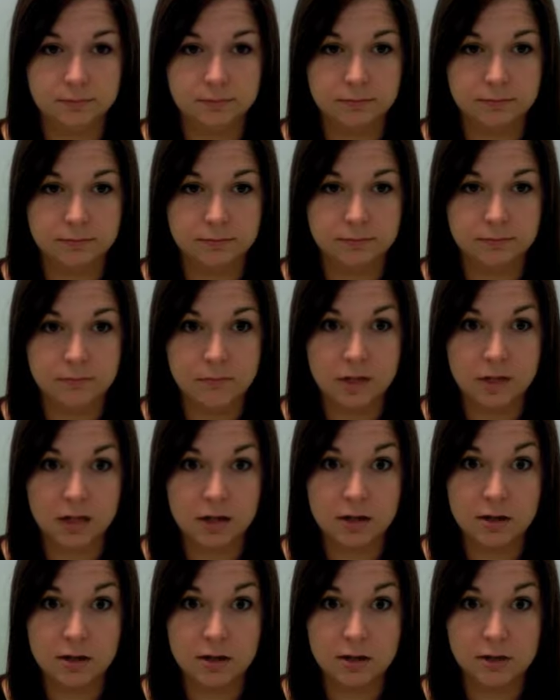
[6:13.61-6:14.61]

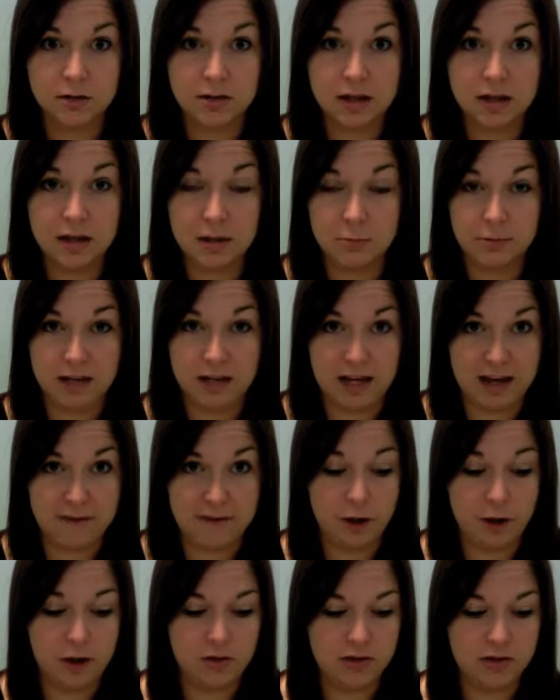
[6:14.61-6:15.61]
So now that we have
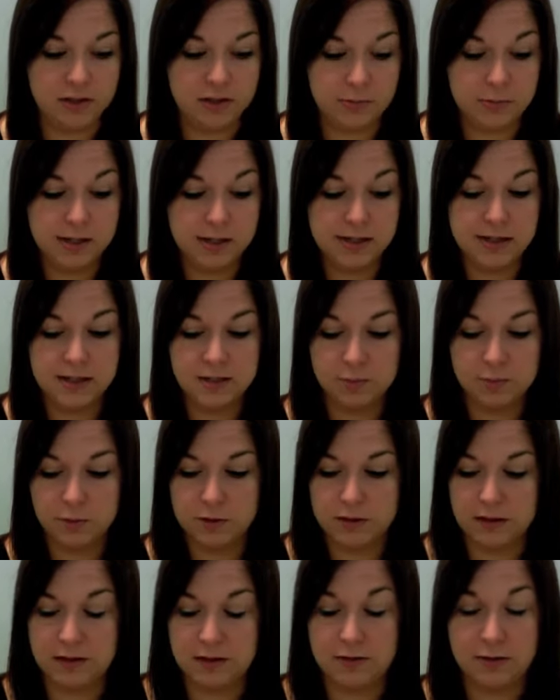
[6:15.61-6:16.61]
all these pieces put
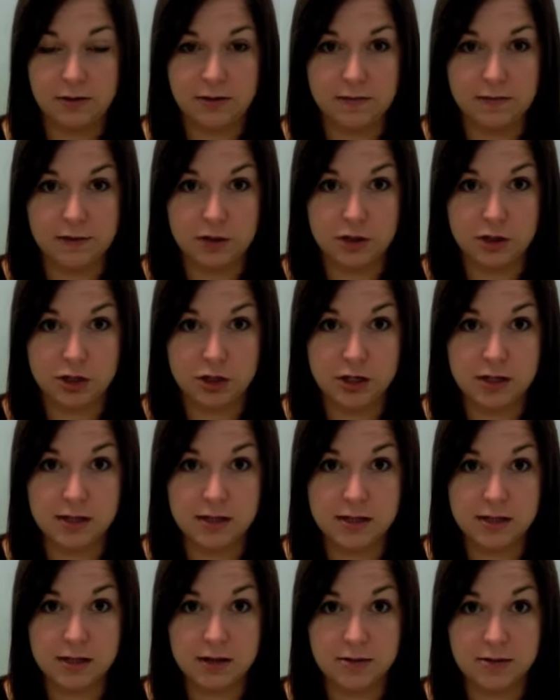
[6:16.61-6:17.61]
together on these sheets
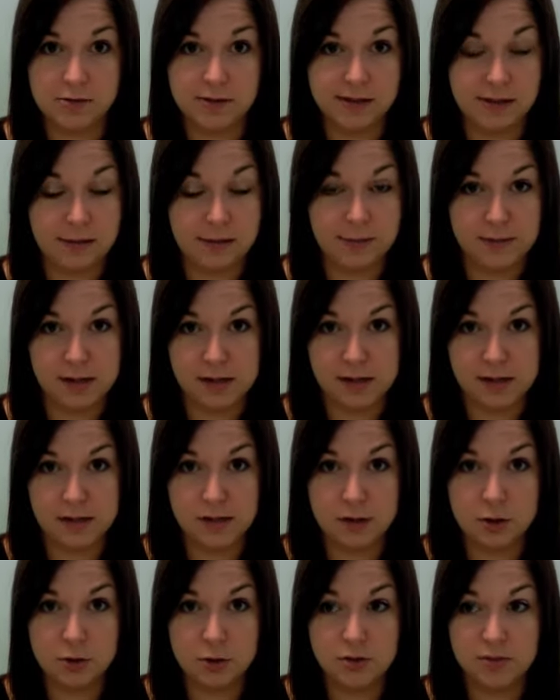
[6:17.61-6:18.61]
that are the same size as
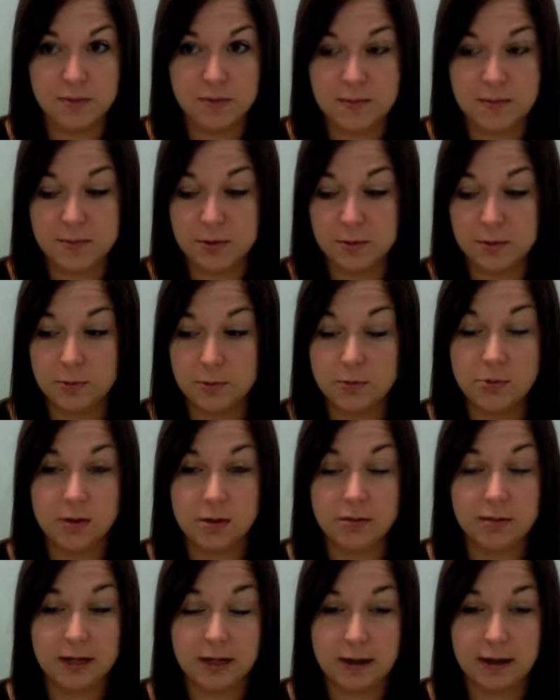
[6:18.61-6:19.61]
the newspaper, we're going to
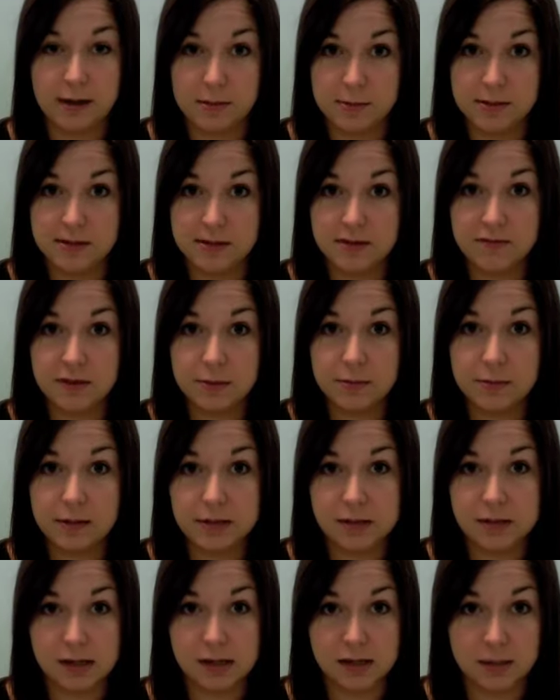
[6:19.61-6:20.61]
make copies of them and
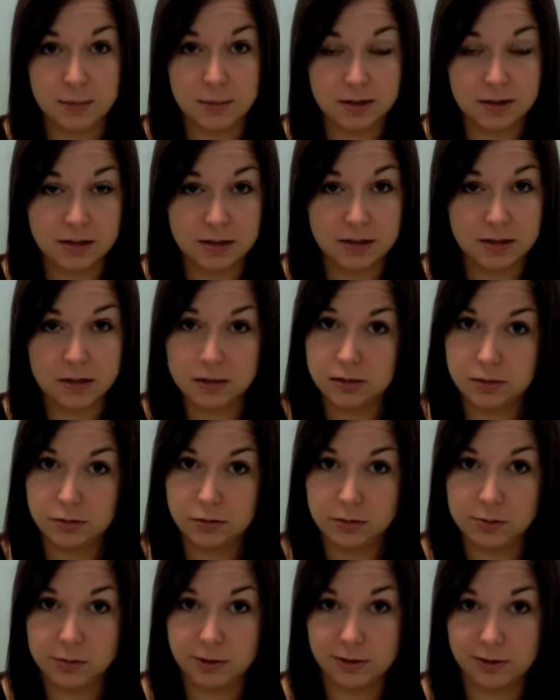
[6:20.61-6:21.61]
send them out to the
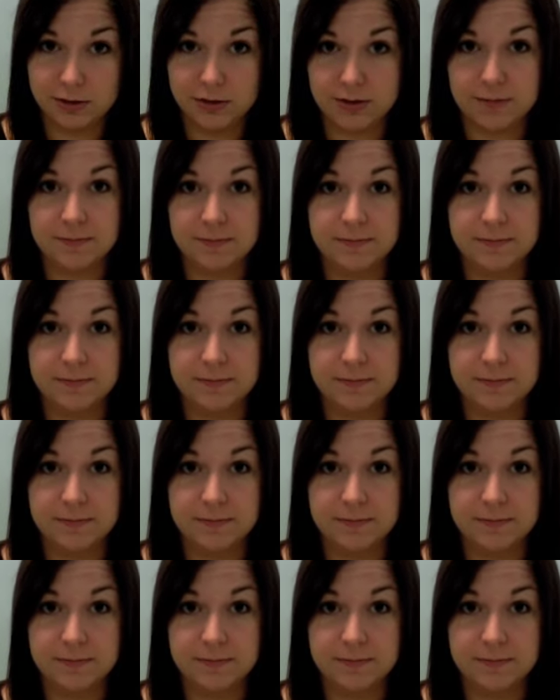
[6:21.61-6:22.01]
distributors.